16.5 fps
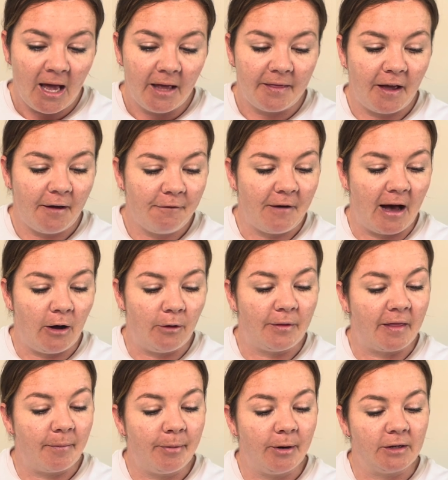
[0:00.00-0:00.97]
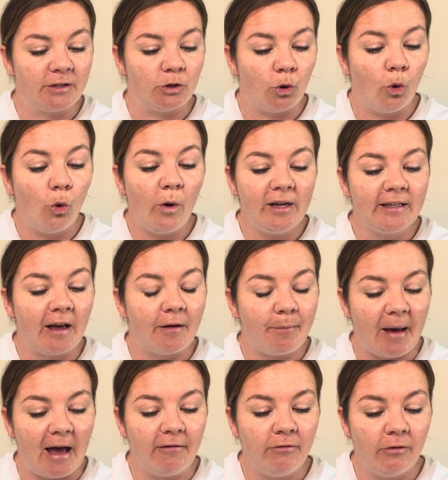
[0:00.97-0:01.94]
They found that the person always gave
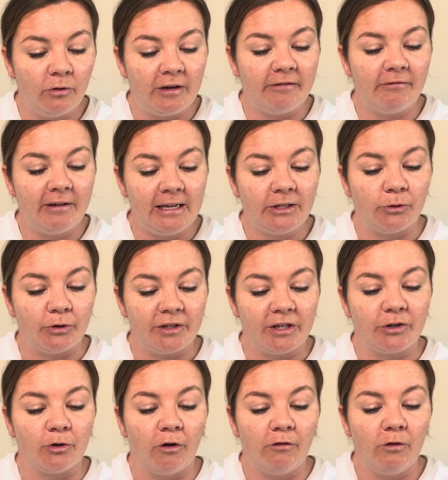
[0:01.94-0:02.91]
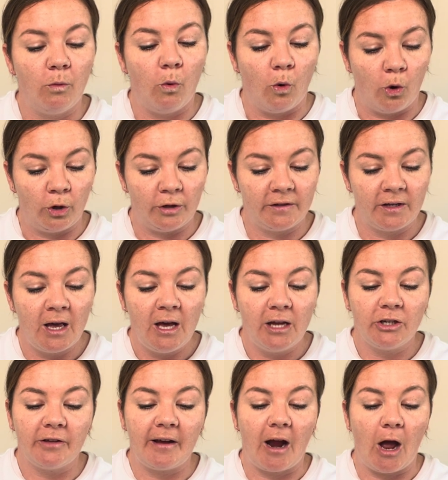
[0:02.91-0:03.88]
better resources or rewards
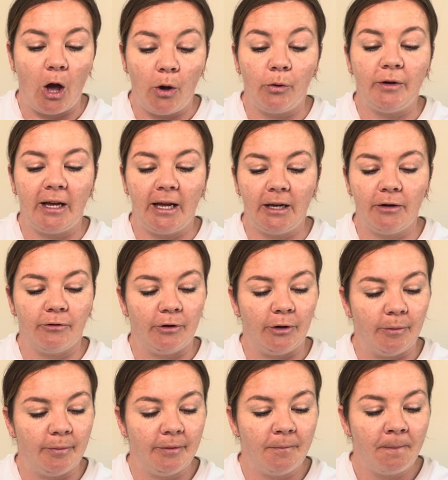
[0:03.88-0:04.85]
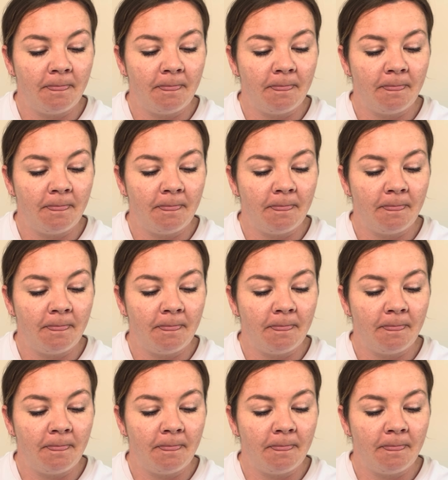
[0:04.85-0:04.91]
to their own in-group.